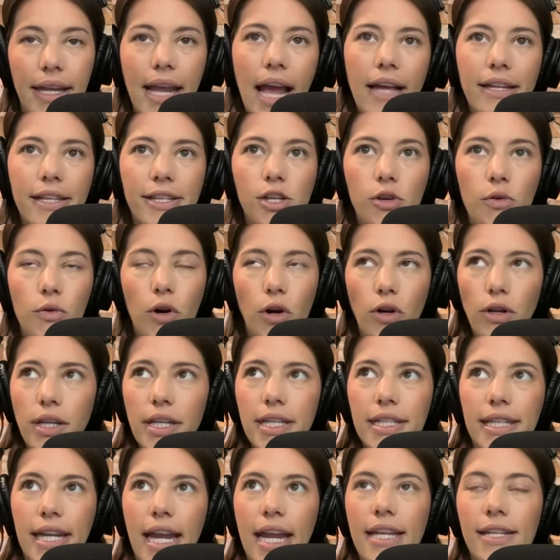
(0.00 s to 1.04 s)
Yeah, so
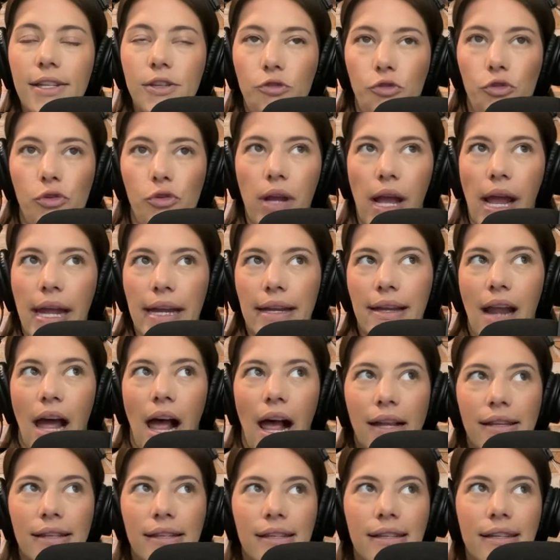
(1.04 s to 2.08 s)
early days,
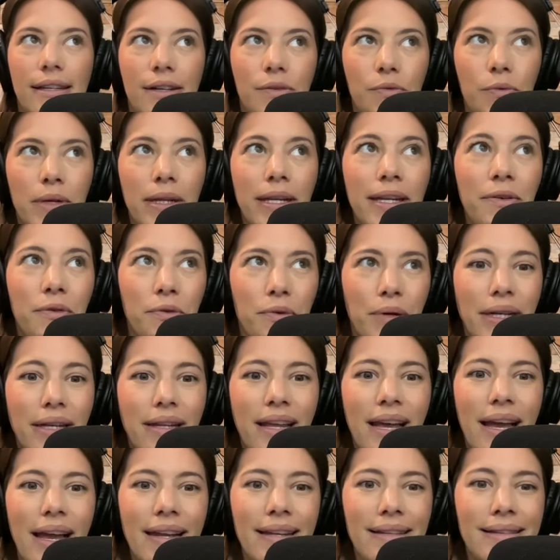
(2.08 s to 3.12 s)
TruDiagnostic, we
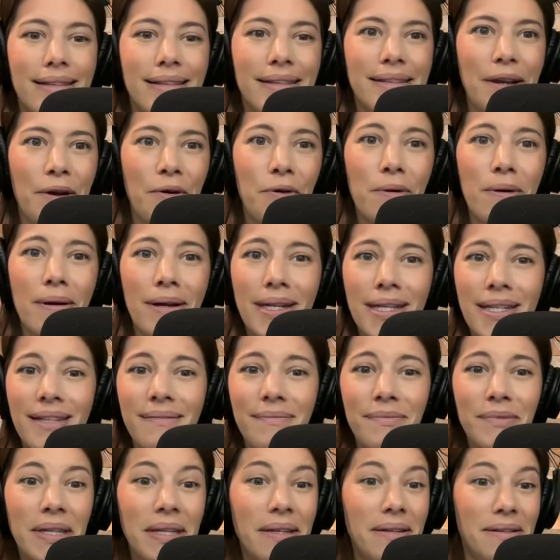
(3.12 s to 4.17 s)
realized no
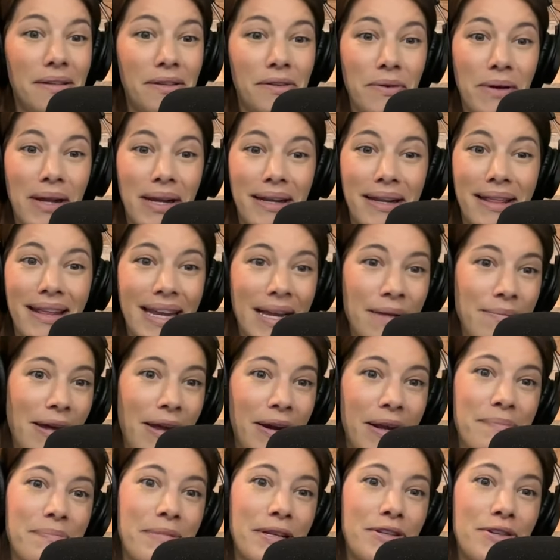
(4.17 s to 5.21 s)
one knew anything
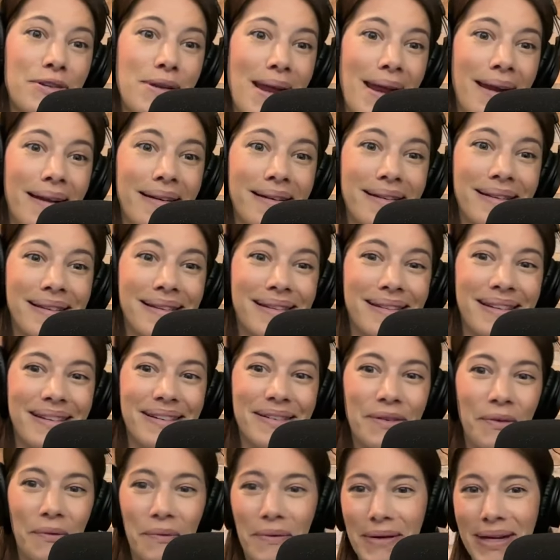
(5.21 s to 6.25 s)
about epigenetics.
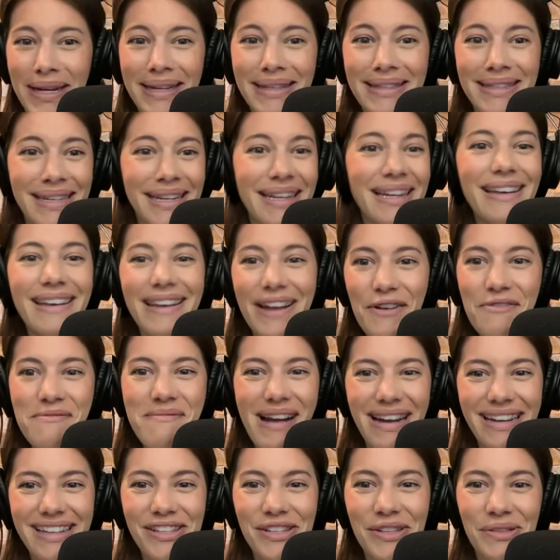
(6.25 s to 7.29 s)
We didn't know
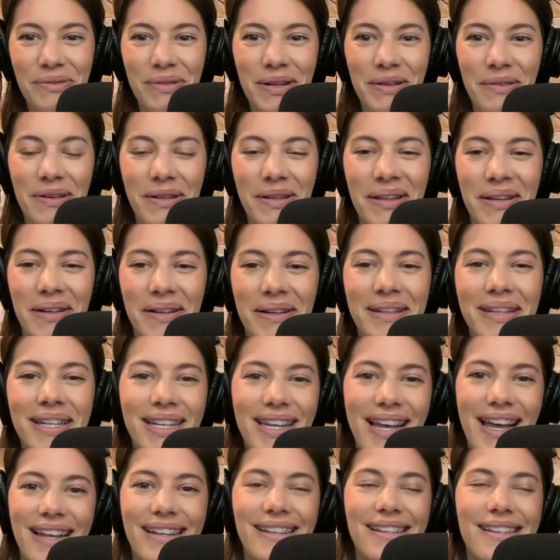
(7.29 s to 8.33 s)
much. We were
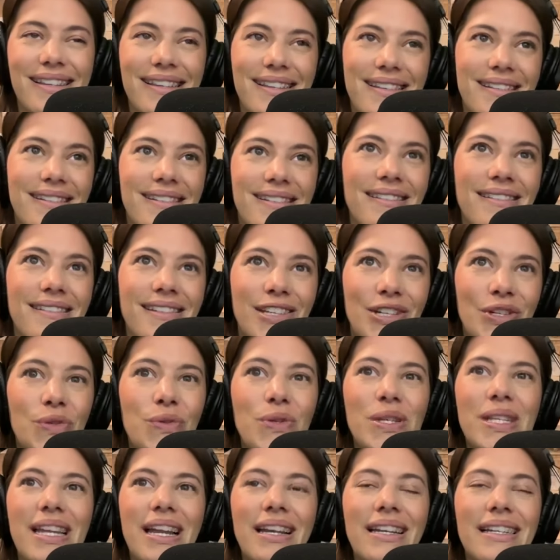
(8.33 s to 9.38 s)
learning as new
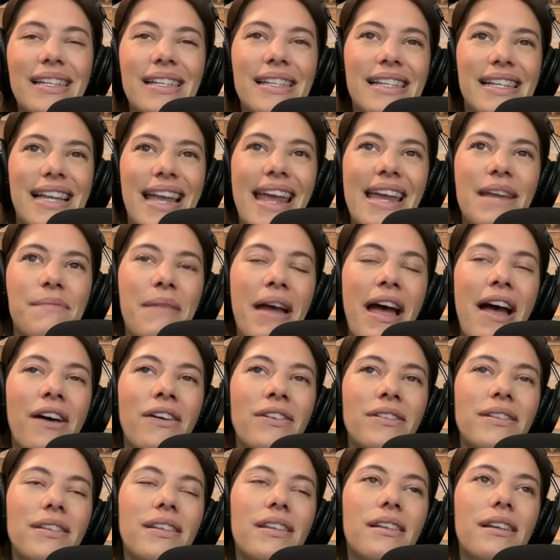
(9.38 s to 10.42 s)
studies came
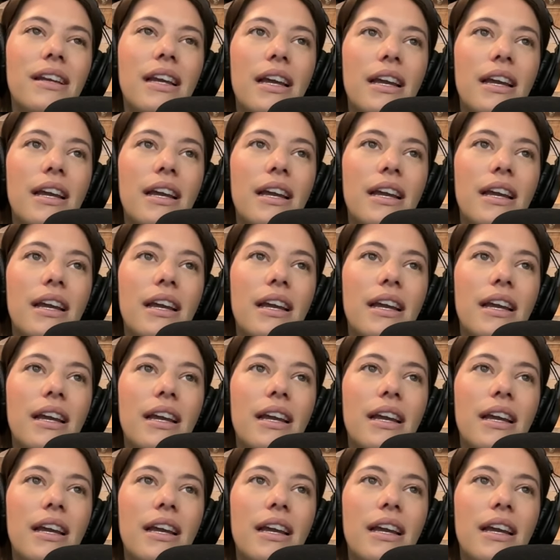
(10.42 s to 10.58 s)
out.